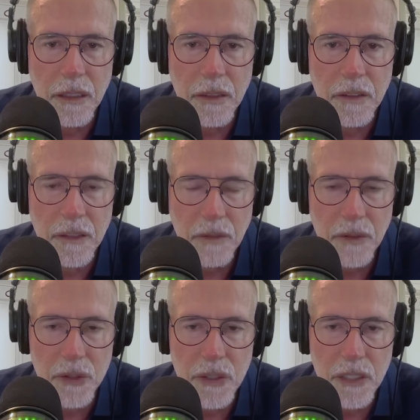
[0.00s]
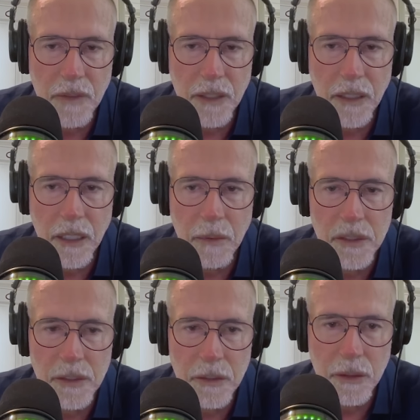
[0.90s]
in several G7
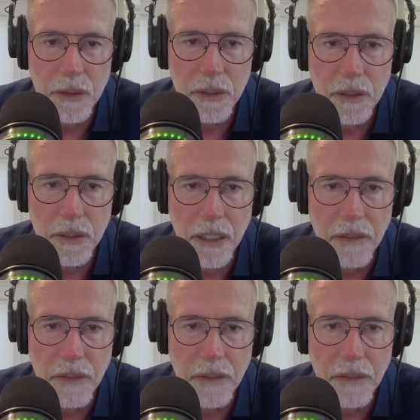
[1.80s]
economies, including the UK,